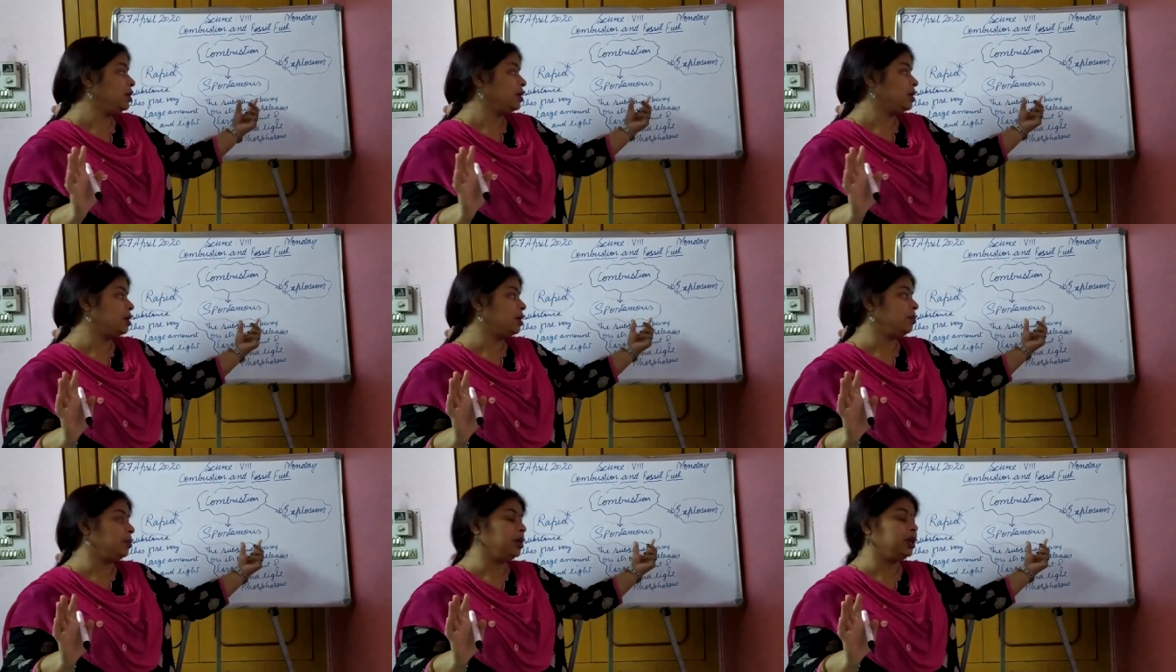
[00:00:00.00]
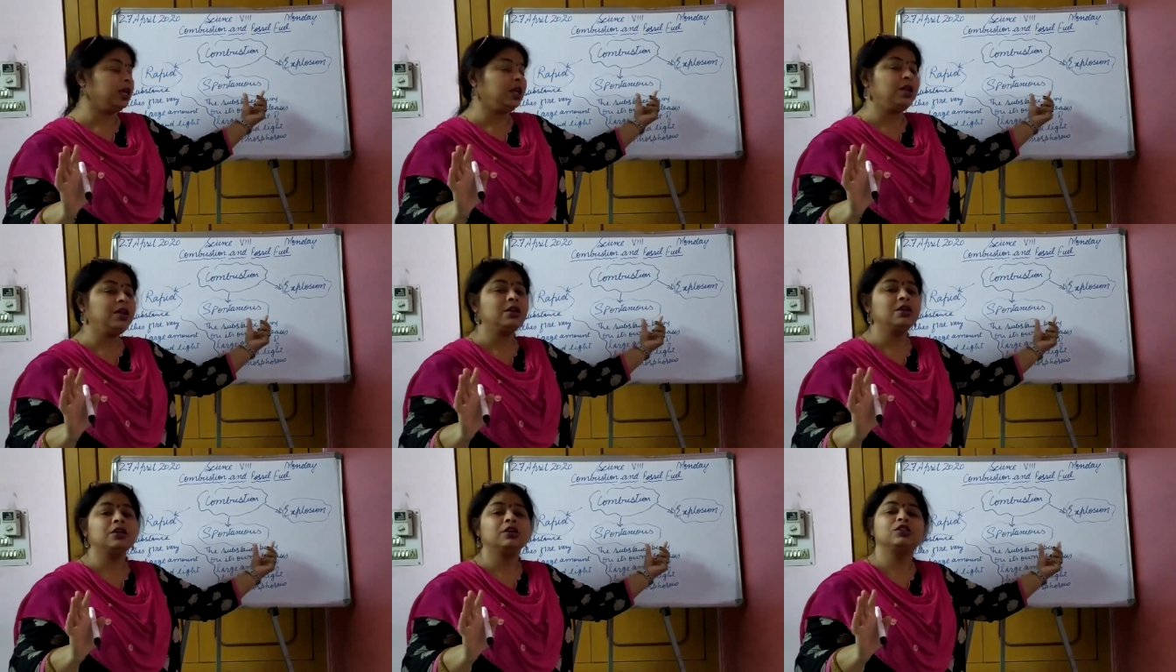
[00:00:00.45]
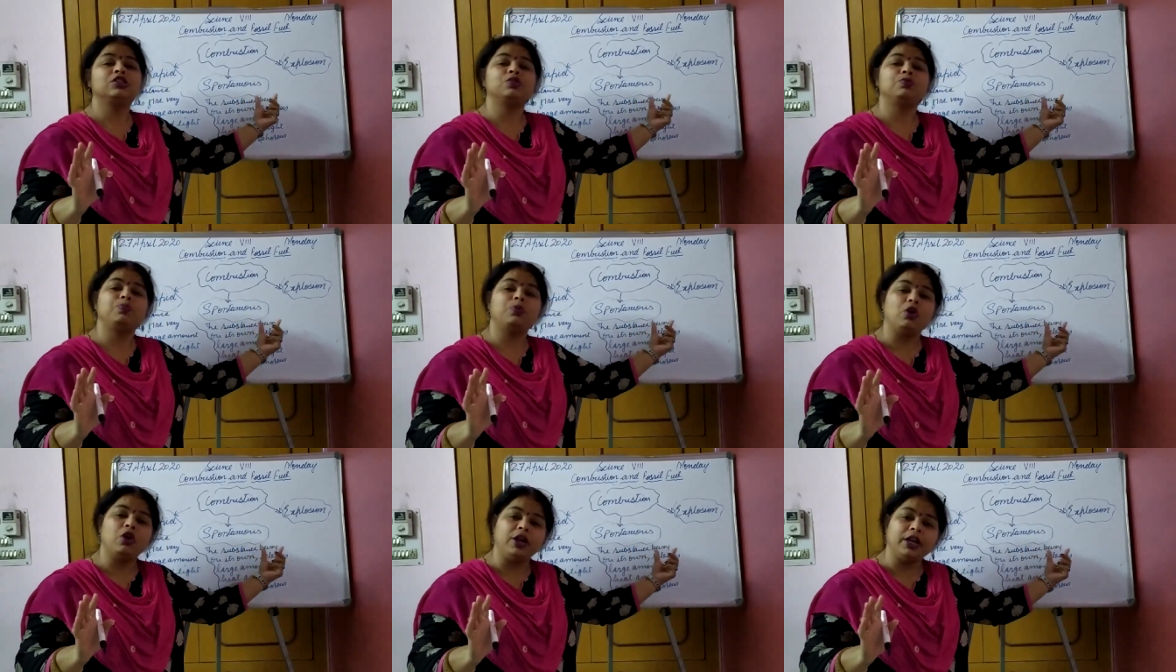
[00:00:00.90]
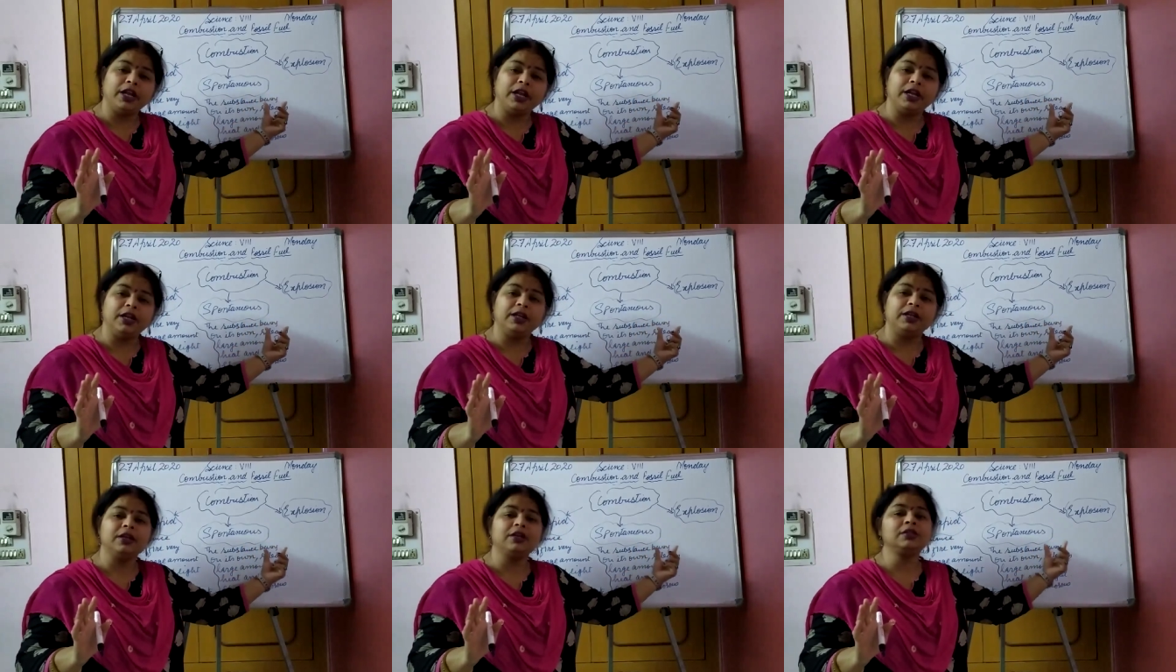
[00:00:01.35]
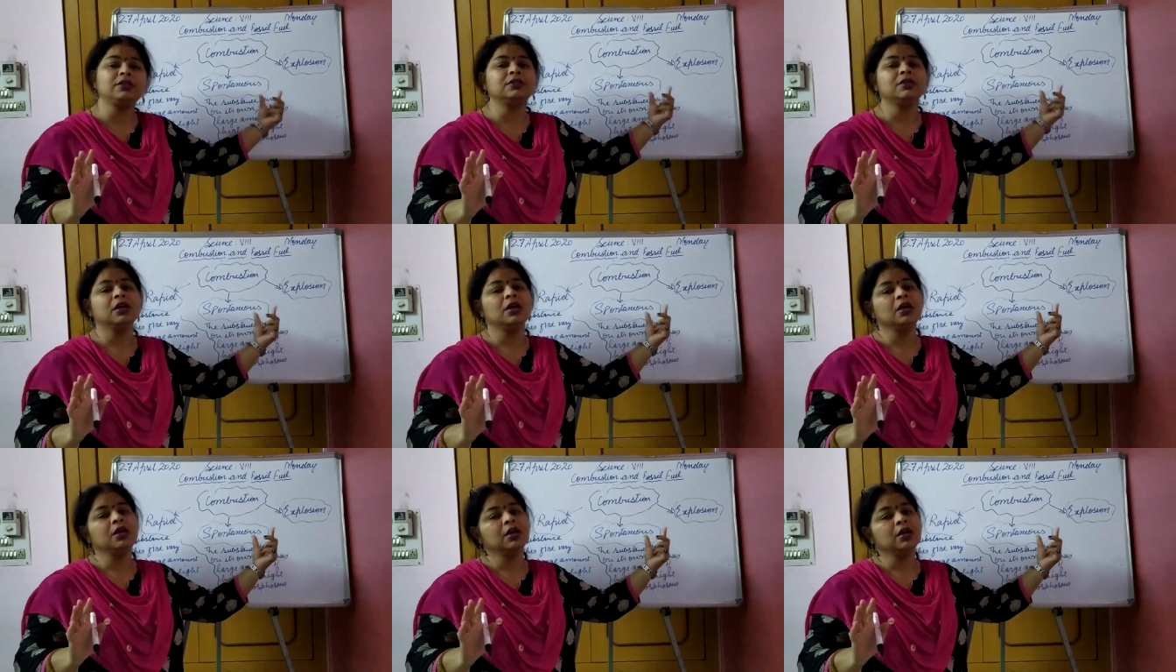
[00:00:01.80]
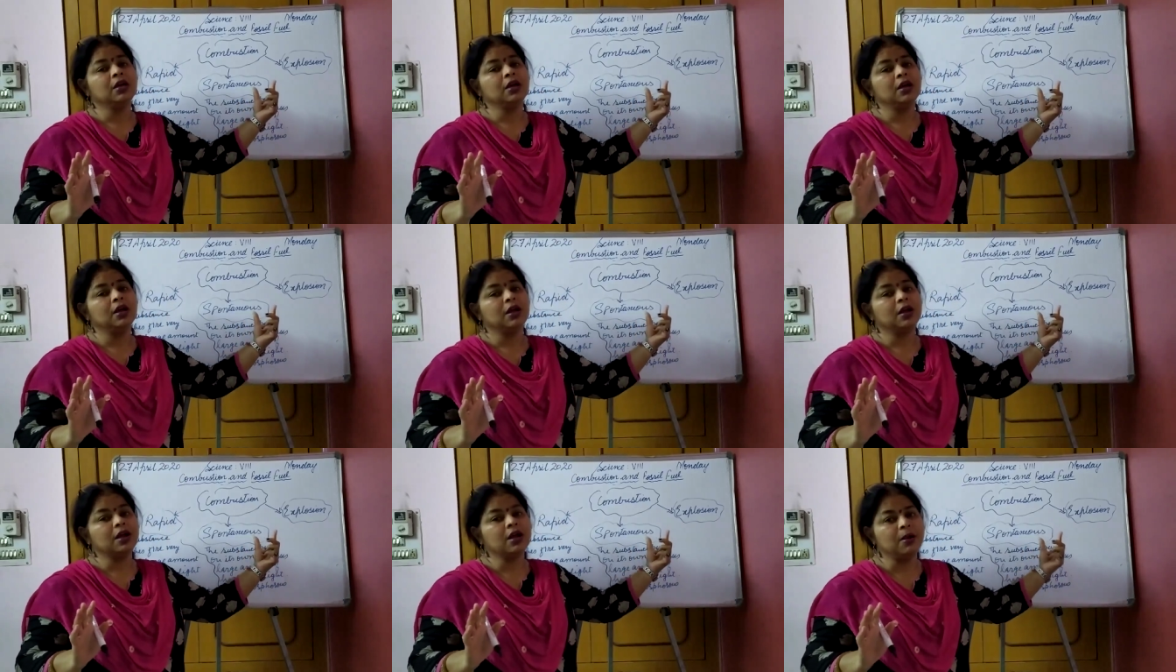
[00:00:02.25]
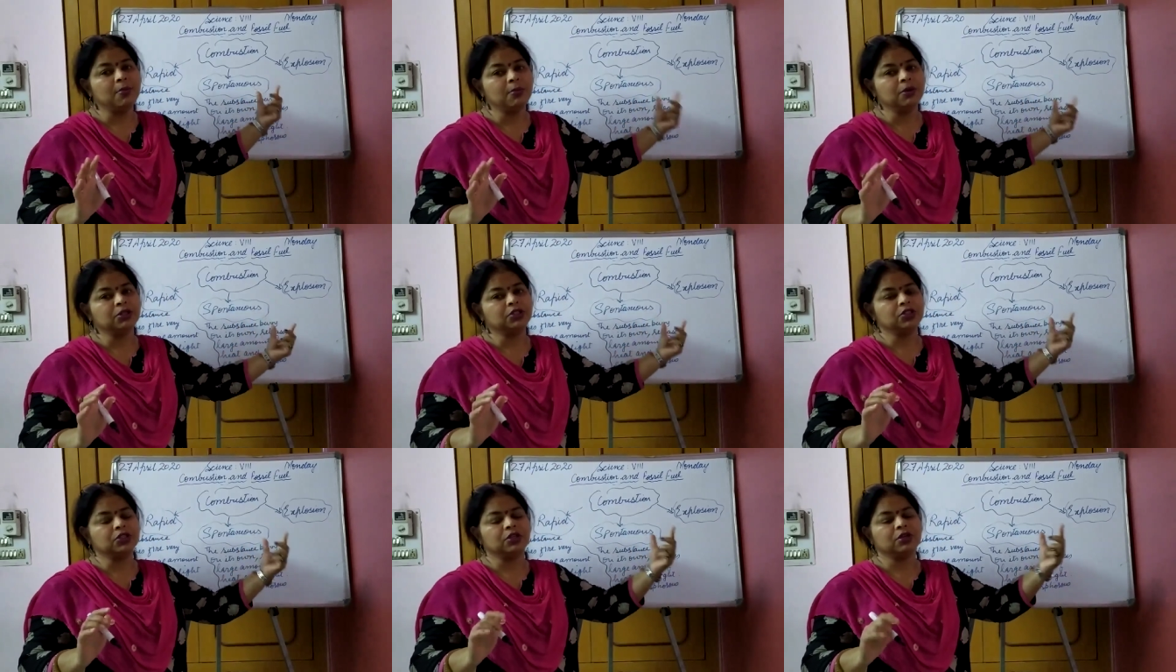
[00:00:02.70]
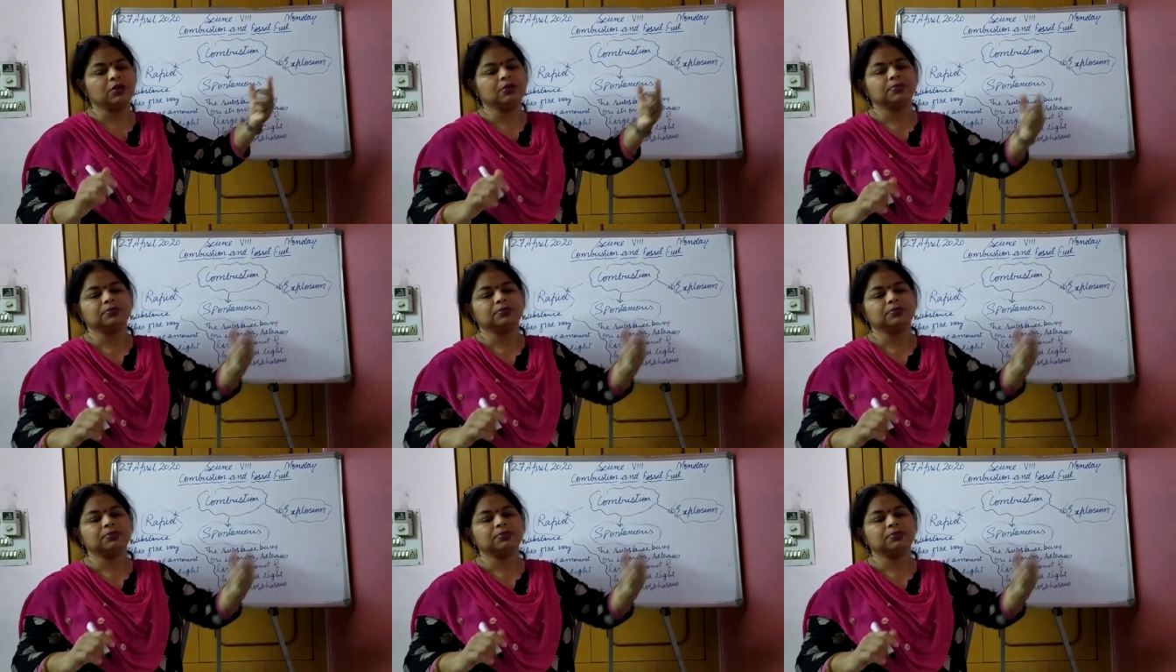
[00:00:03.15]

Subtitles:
coming in spontaneous combustion.